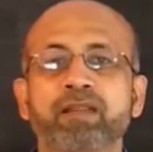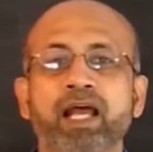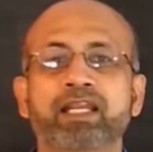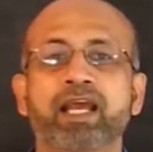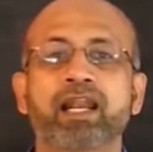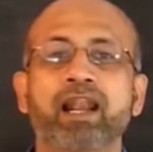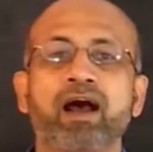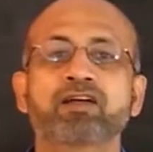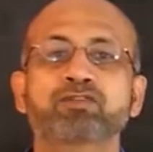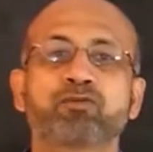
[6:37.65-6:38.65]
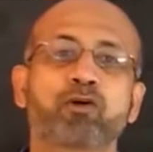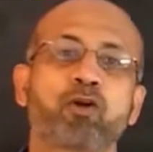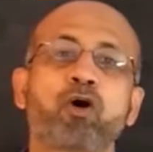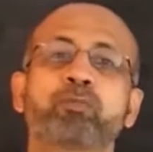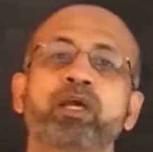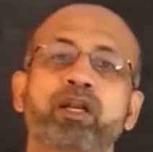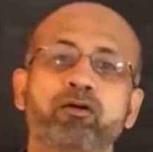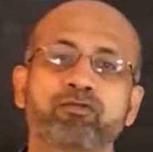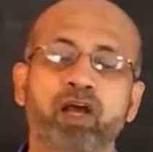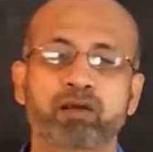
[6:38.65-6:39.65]
that can last for a long
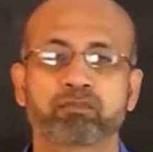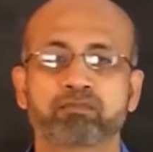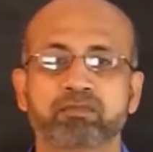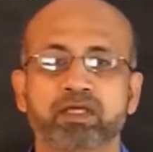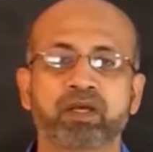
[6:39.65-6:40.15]
period of time.